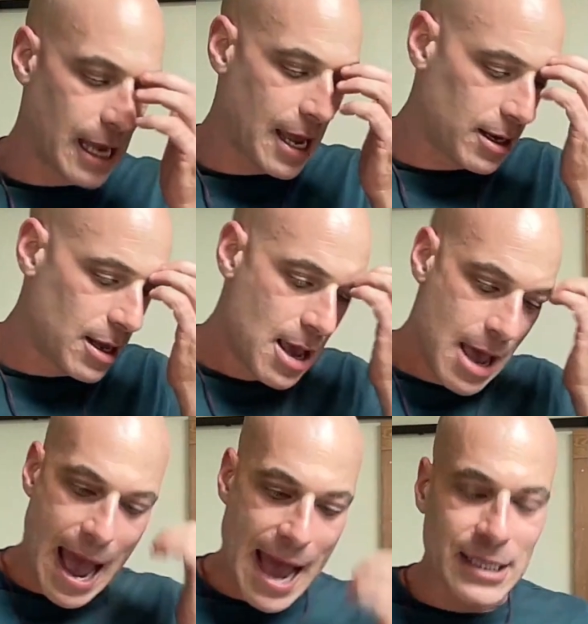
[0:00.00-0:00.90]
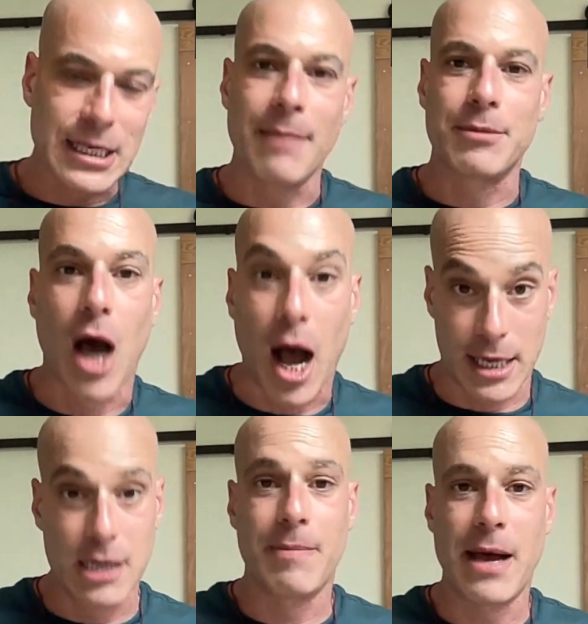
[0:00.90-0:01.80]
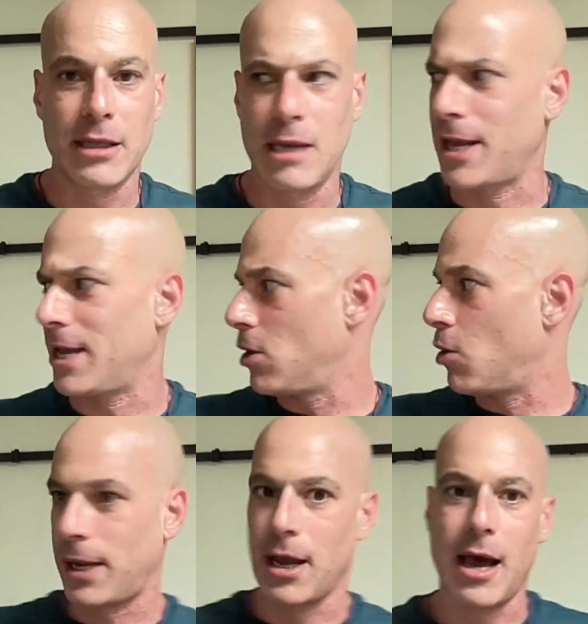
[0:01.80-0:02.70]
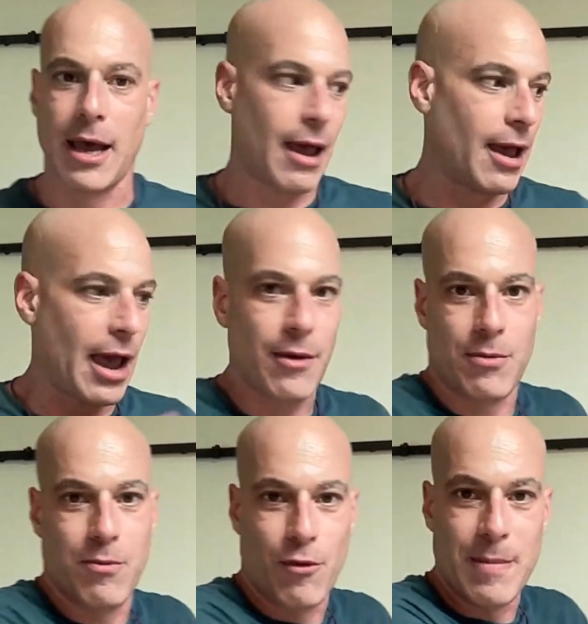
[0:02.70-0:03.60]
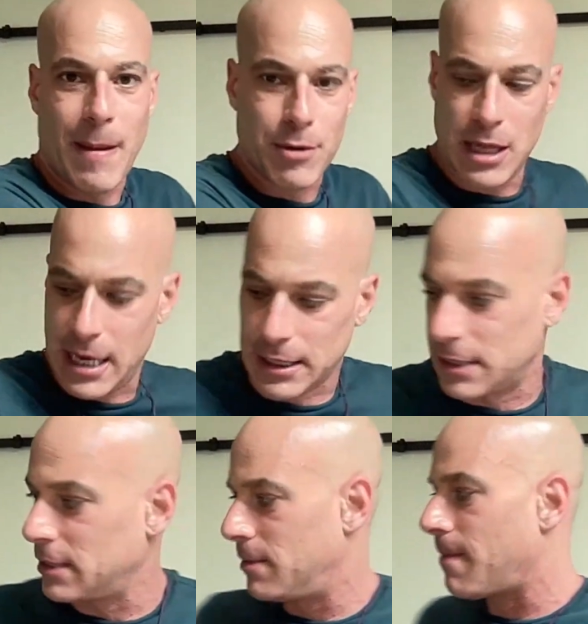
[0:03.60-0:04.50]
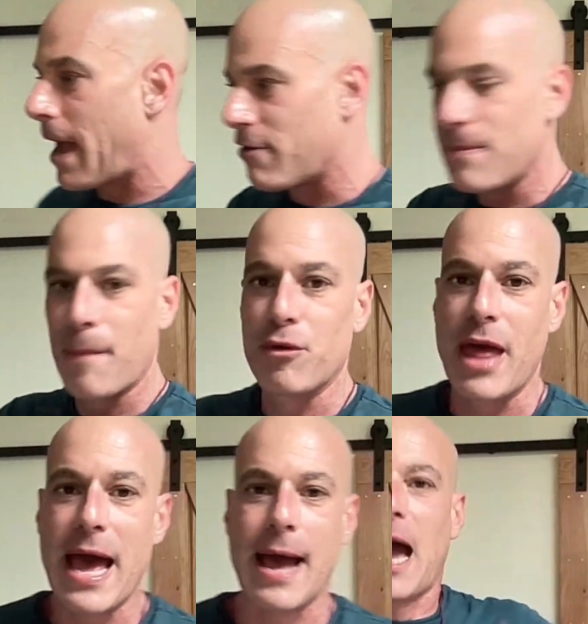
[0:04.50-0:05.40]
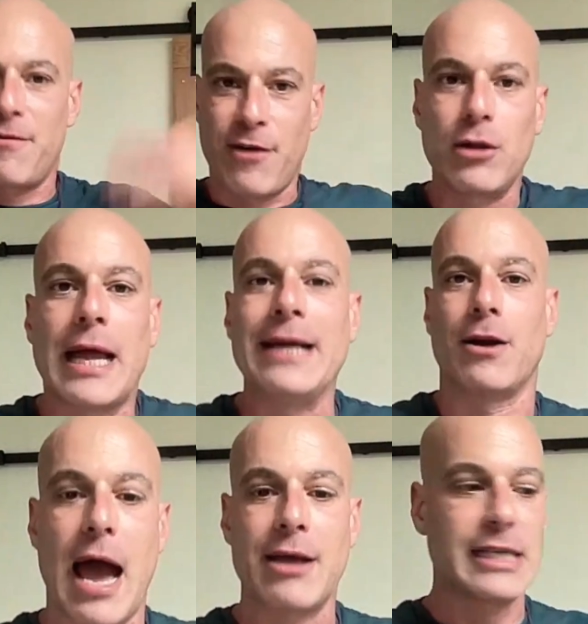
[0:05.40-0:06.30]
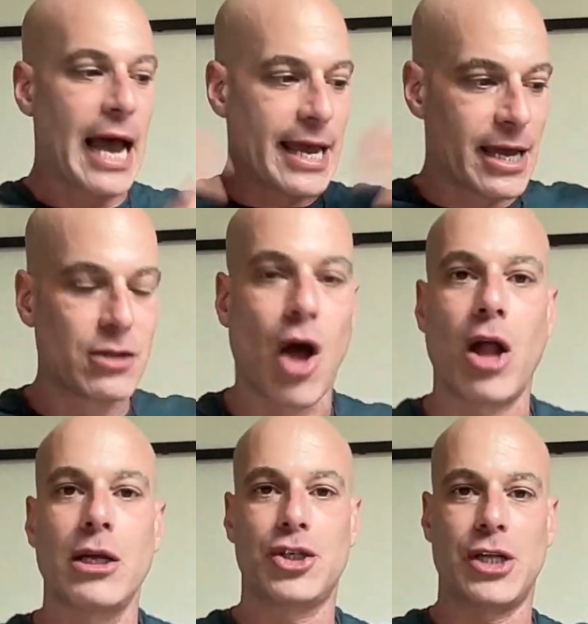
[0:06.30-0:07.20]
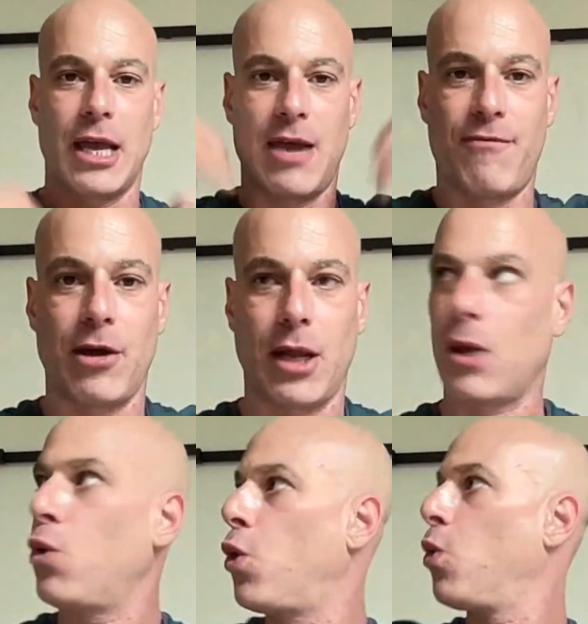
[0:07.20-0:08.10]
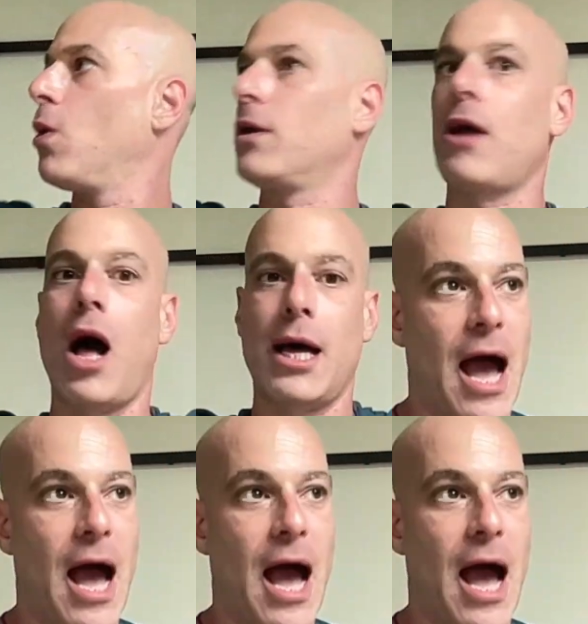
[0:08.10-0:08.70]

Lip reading: And as I'm talking about them, like, oh my God, I remember this and I remember that, I felt lighter. As I acknowledged it, it felt like whew, gone.